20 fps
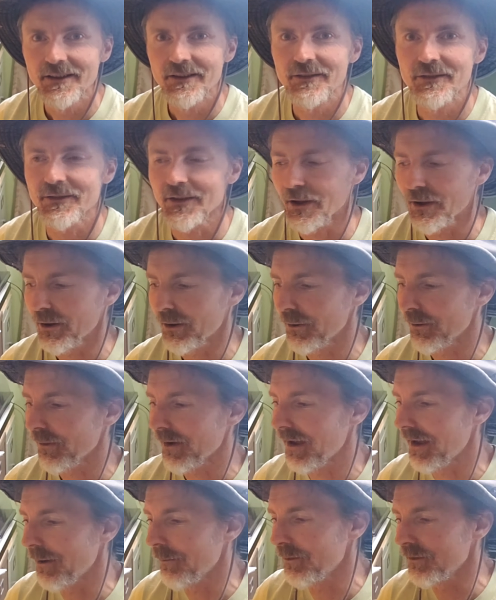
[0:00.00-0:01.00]
So
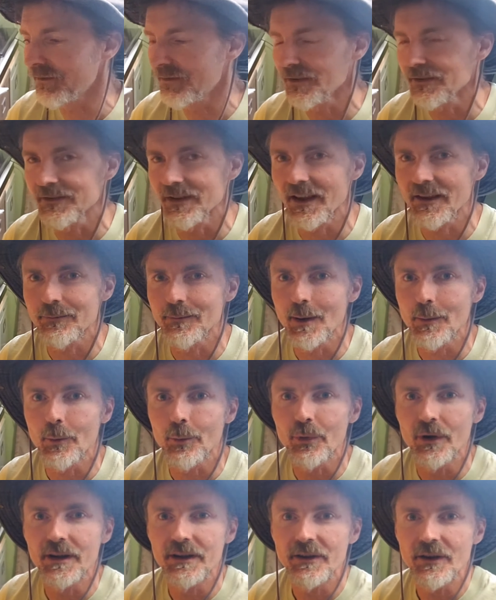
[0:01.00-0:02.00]
I would suggest maybe
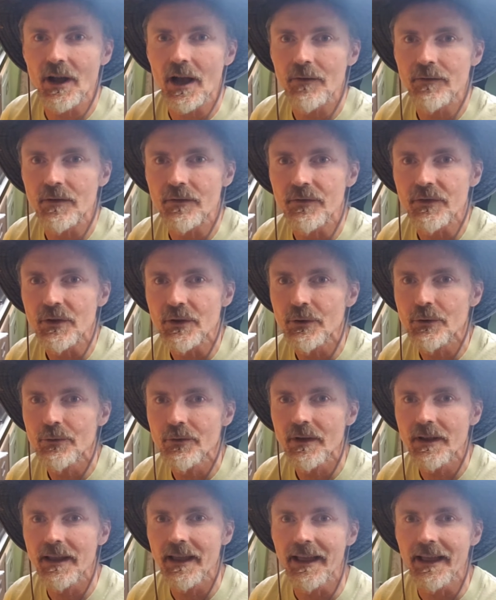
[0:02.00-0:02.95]
printing off a few